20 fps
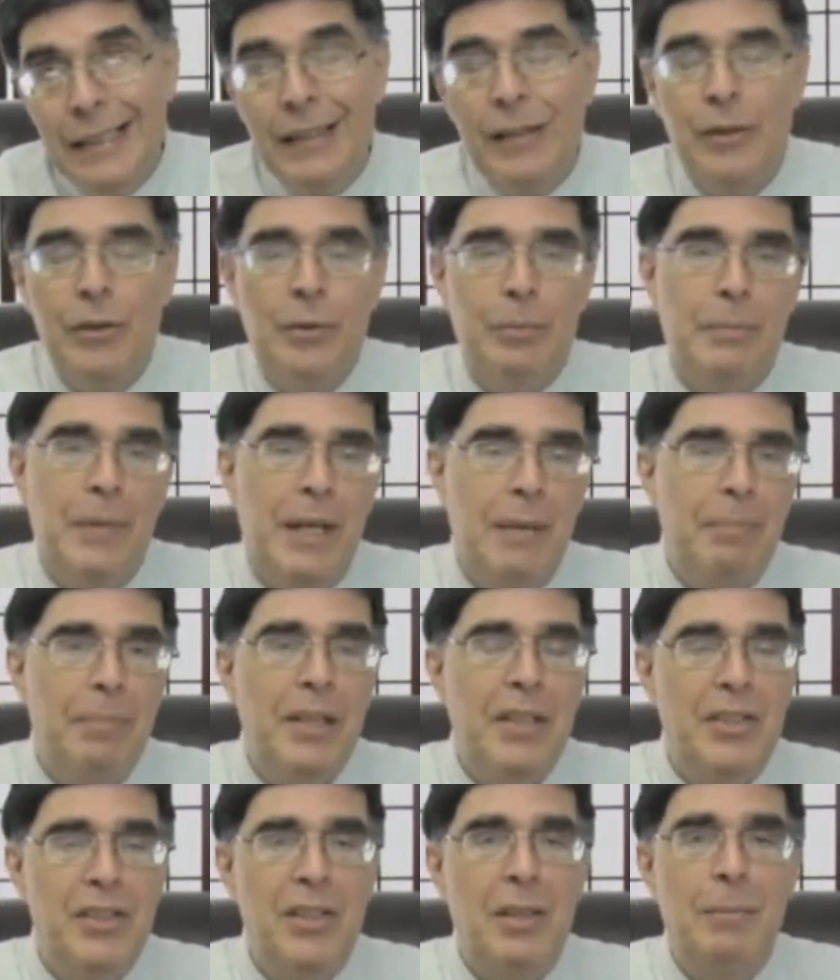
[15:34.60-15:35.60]
there might
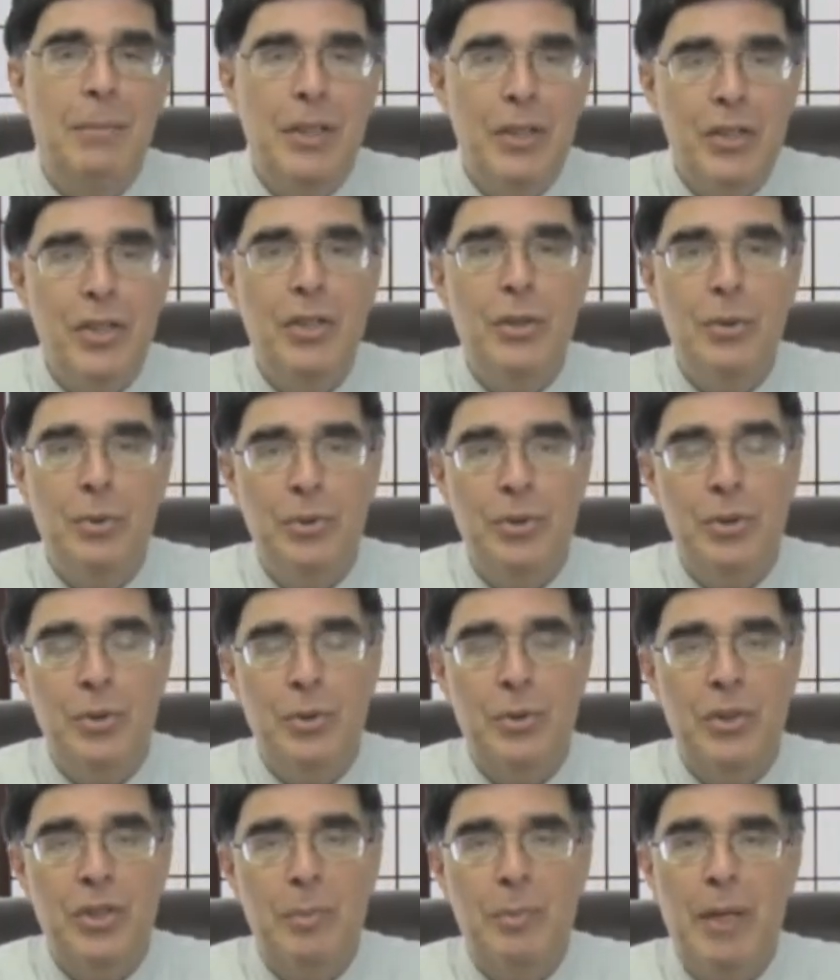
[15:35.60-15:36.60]
be some issues
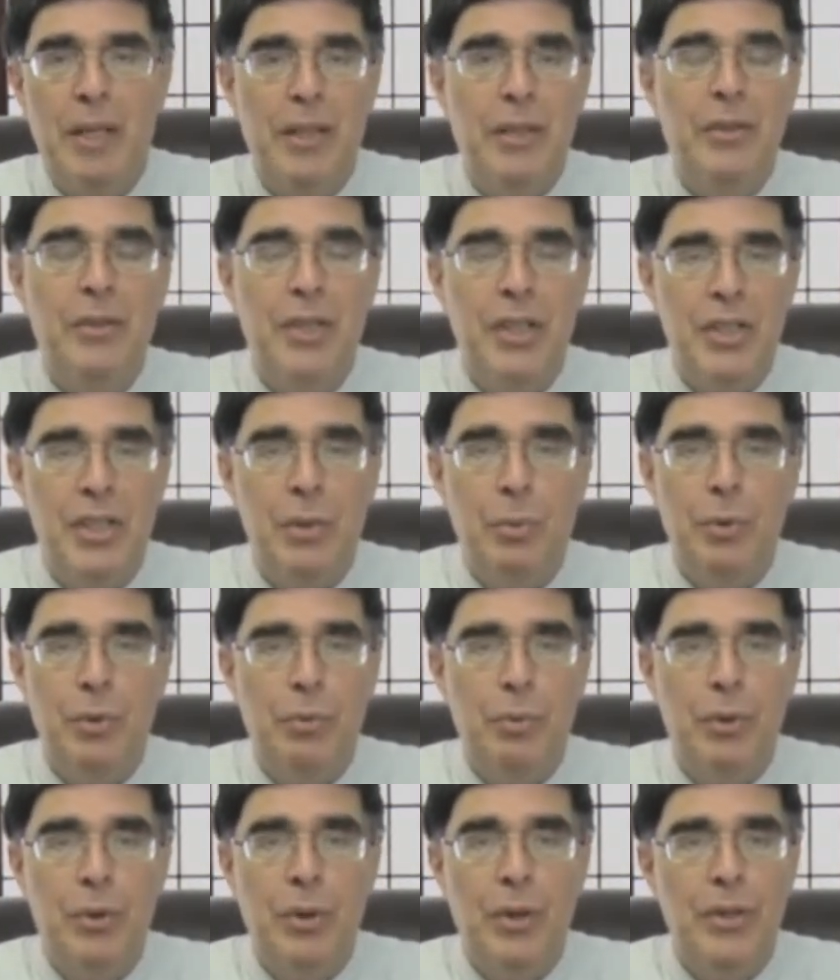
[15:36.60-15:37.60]
or speculation
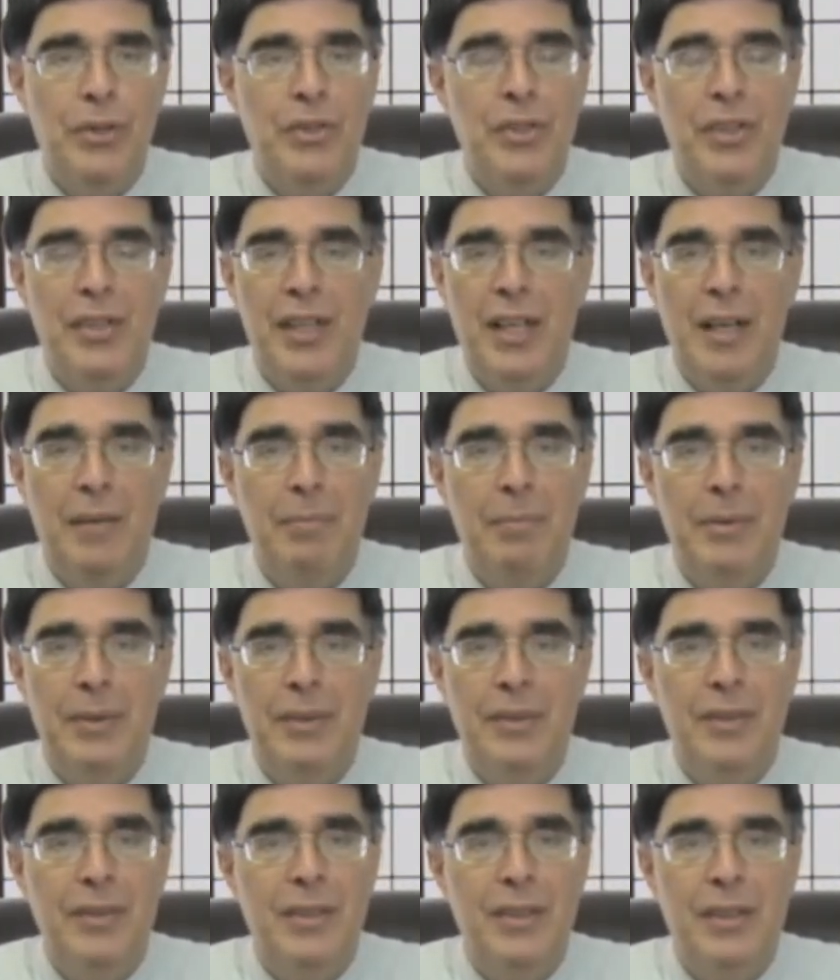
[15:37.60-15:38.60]
with regard to that,
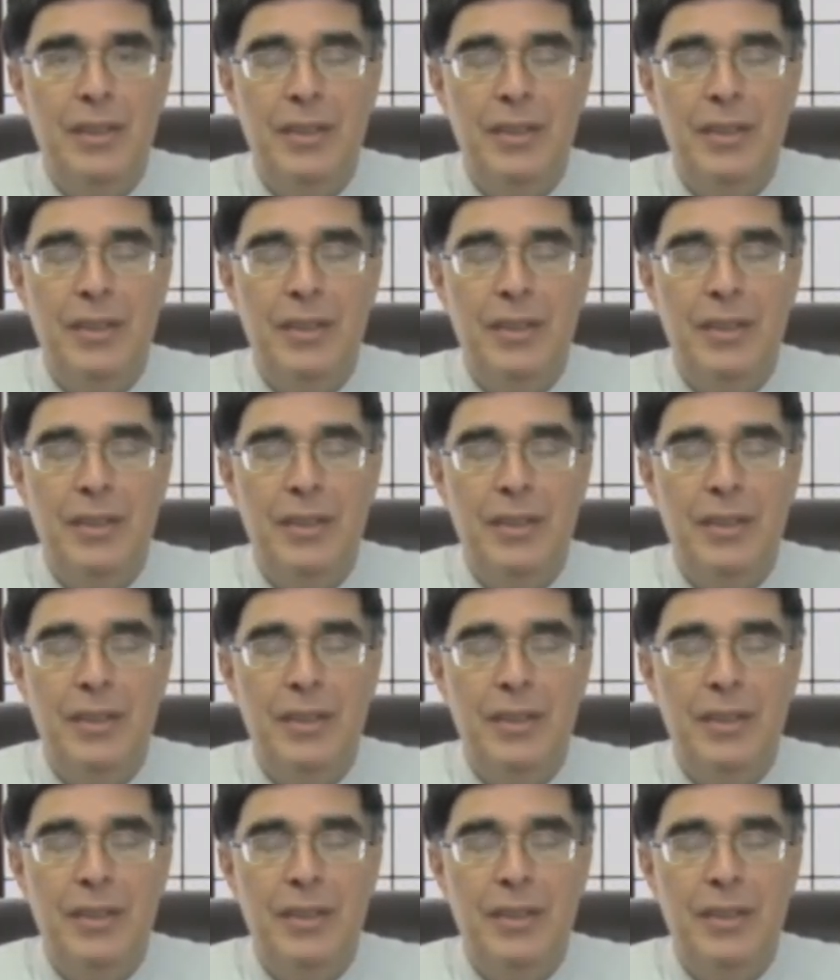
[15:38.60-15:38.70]
but